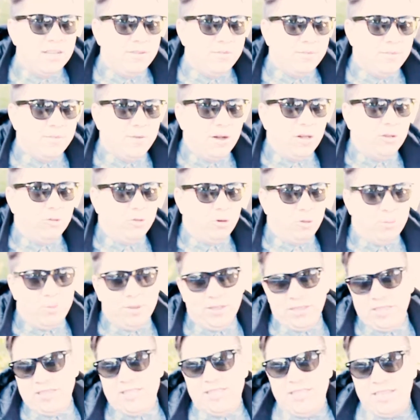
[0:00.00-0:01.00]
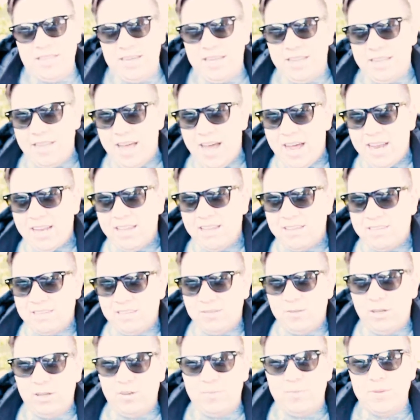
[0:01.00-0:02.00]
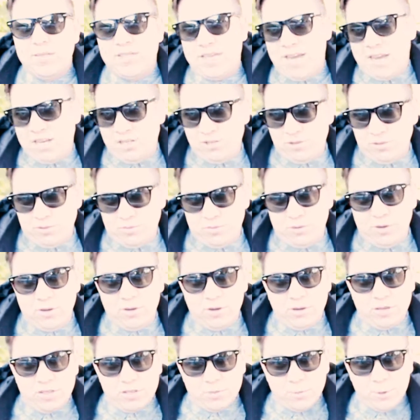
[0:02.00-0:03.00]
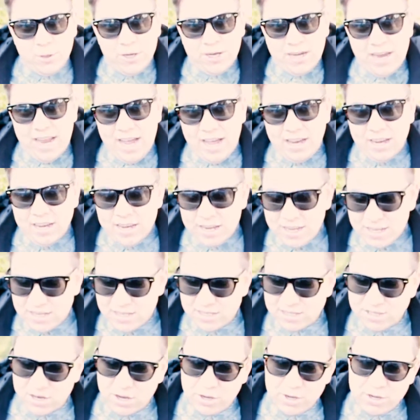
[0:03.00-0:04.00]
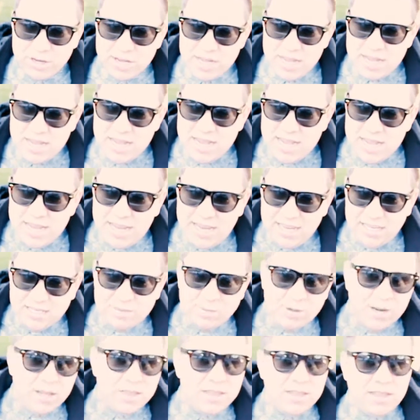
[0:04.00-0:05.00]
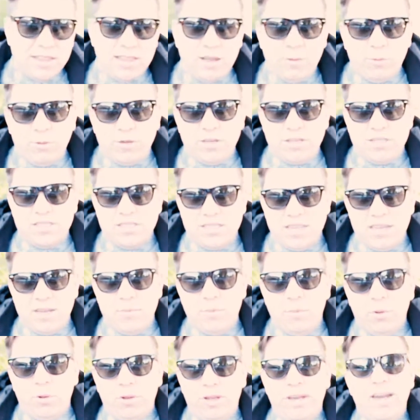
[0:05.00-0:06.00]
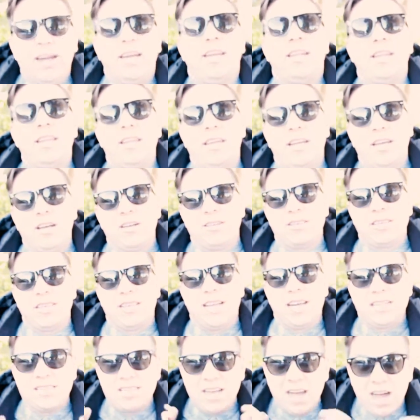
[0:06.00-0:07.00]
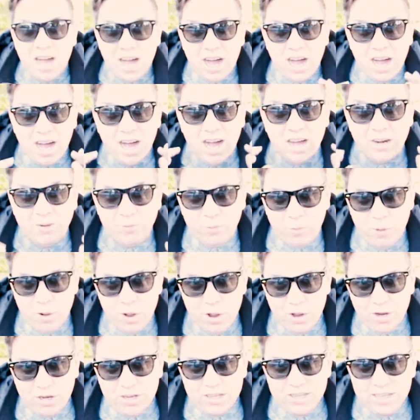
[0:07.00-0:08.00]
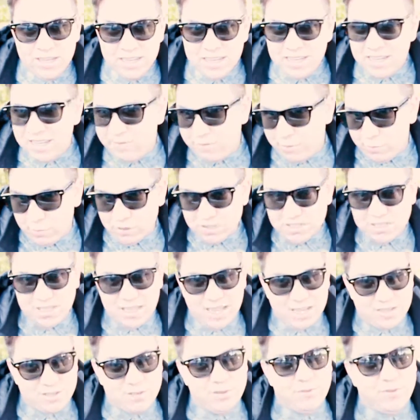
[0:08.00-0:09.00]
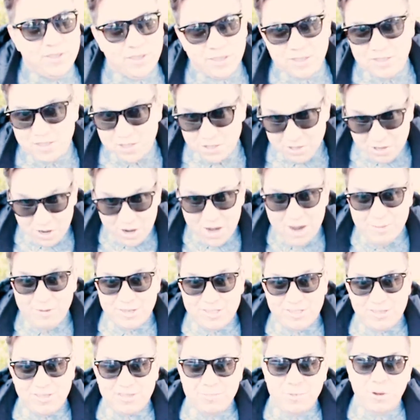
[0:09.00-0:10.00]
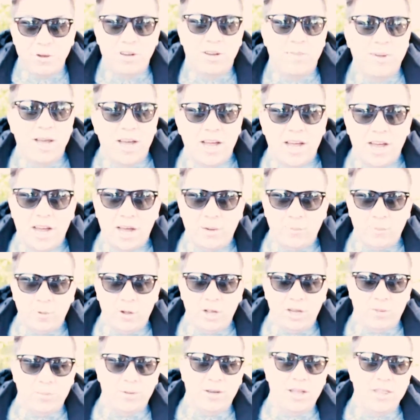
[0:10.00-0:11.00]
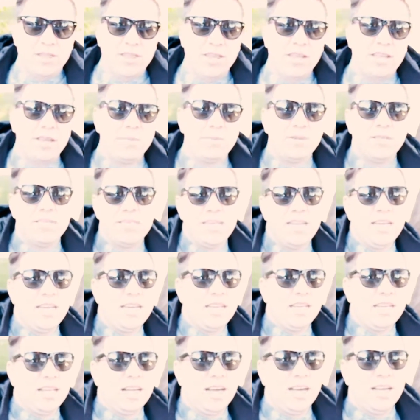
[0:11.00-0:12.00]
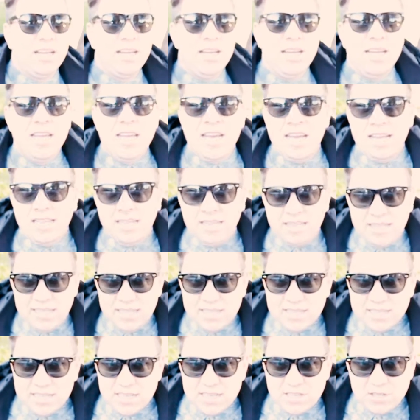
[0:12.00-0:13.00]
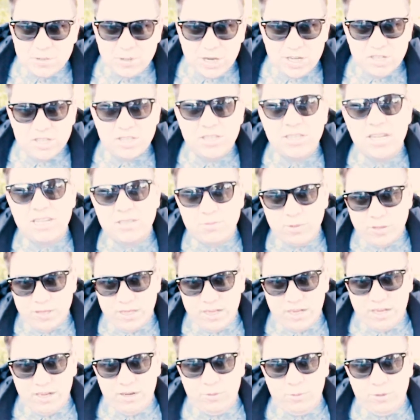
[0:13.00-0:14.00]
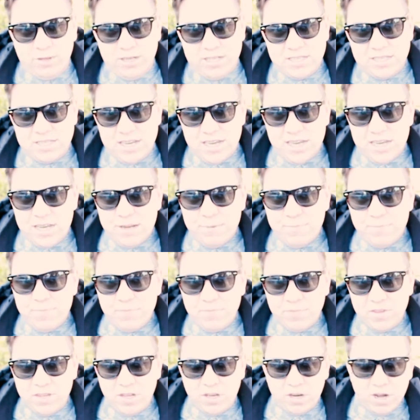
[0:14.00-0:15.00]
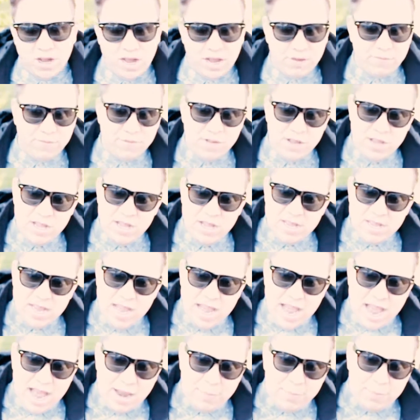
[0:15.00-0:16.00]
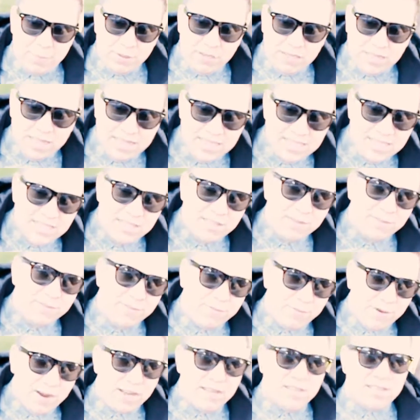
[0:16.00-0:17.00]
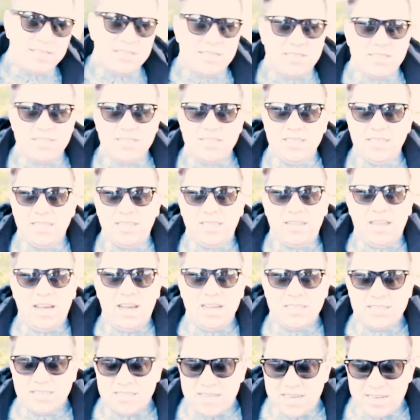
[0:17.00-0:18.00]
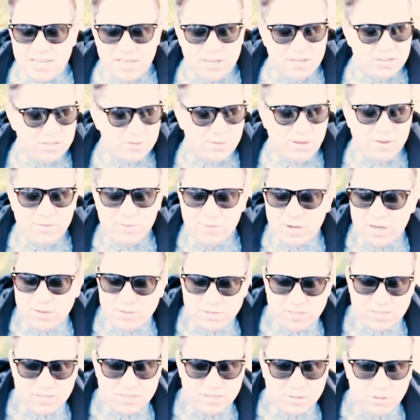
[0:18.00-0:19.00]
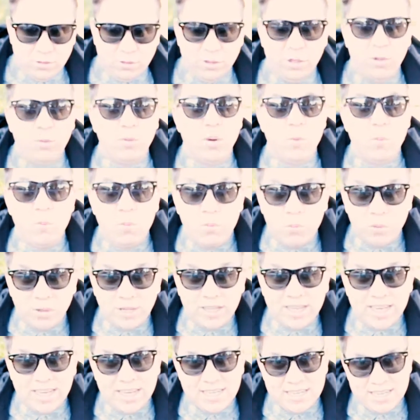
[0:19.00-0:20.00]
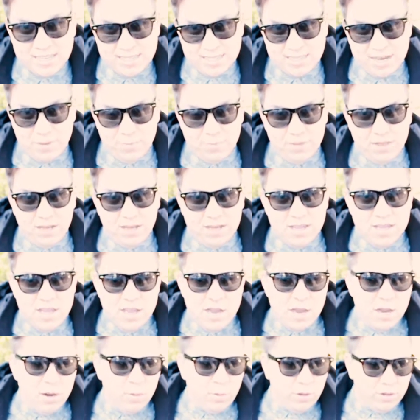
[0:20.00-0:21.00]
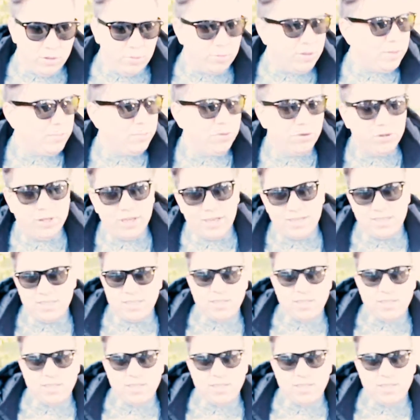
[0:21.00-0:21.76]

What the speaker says: vulnerability in that, and there's a lot of potential for it not to work out. So here's what I think they want to see more than anything else, and that's hard work. You watch the last two videos, you know how much I've spoken about hard work, but I think in particular in this situation, that's what they're going to want to see. I've had plenty of friends in the last 10 years, or even when I was at school, who were brilliant at something, whether it be brilliant